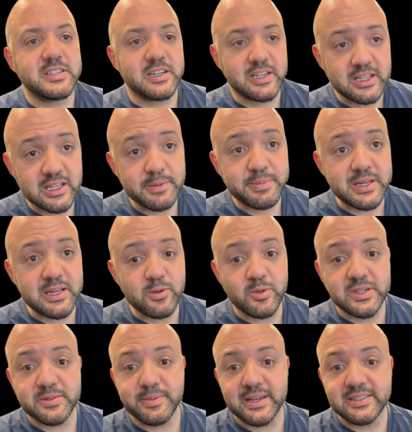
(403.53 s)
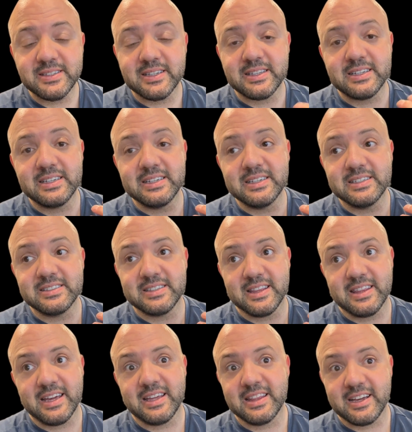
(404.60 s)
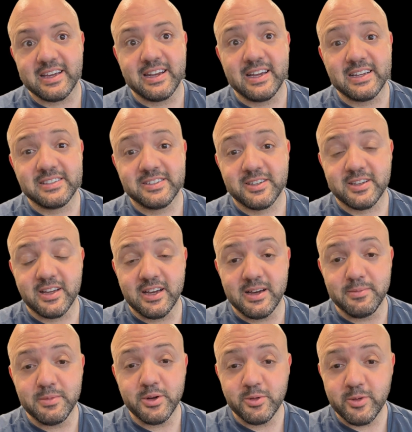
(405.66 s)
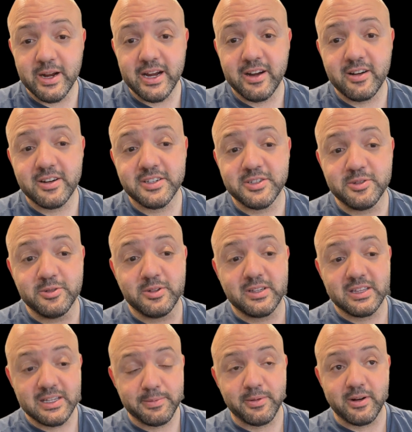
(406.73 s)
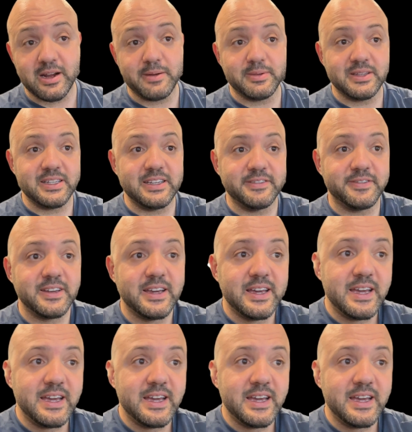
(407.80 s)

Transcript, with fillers: to Klippy, which basically is the thing that connects uh, Moonraker to Klipper, I believe,